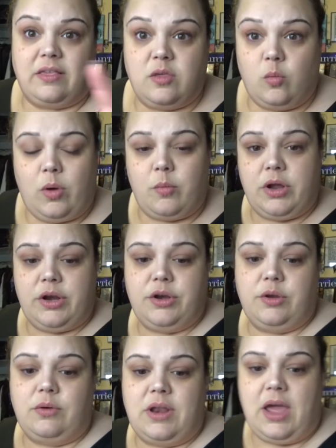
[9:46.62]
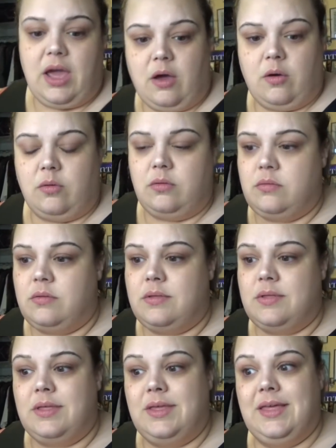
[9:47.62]
so what we're going to do now
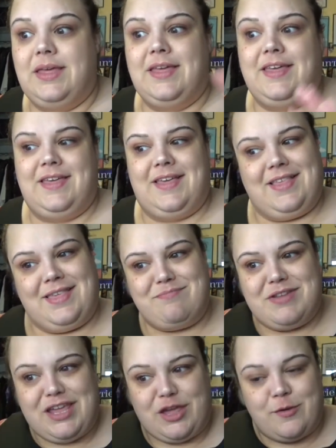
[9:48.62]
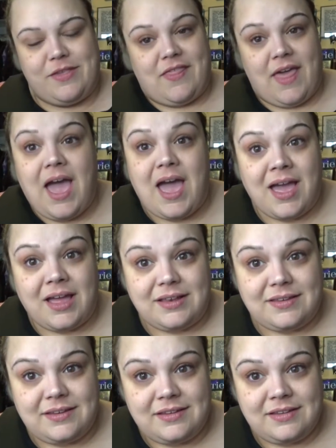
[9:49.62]
is I'm going to use
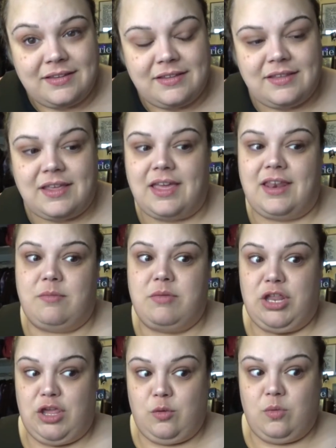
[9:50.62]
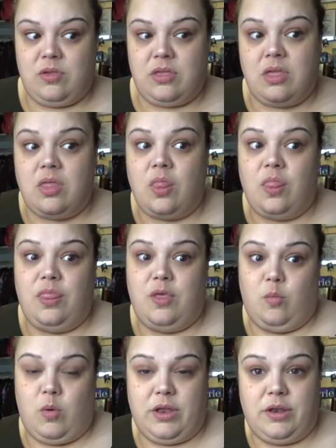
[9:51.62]
that, and I'm going to use
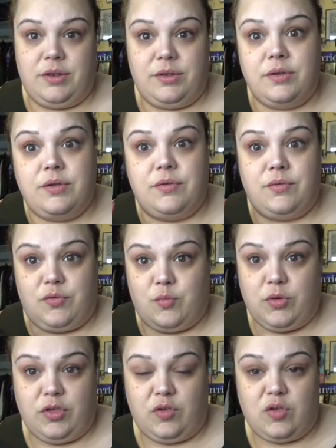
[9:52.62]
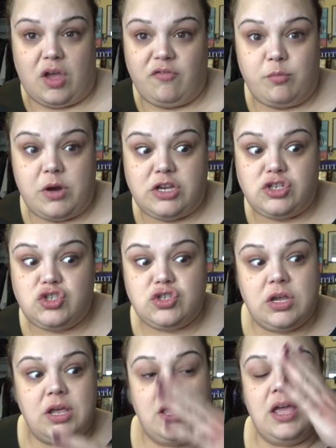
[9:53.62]
the one really soft
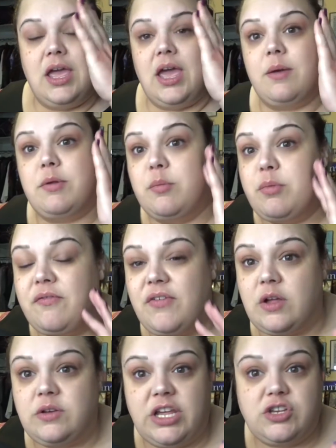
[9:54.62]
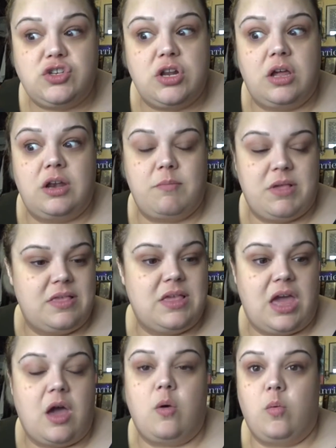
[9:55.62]
brush. I'm going to put foundation on. I'm going to see
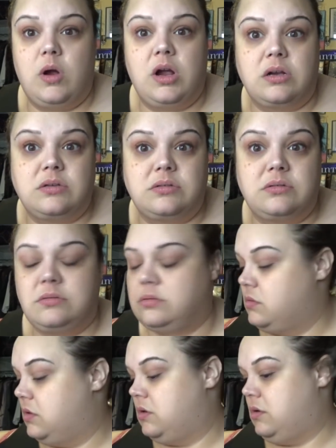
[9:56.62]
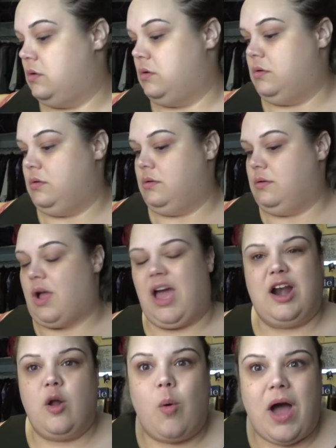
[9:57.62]
how it works.
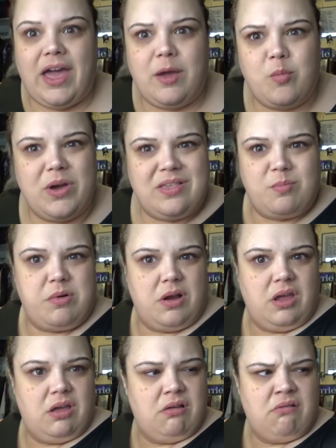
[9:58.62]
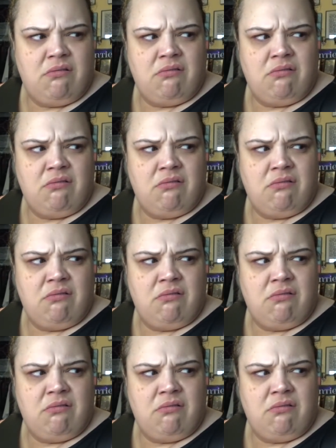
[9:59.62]
I don't know why I'm whispering.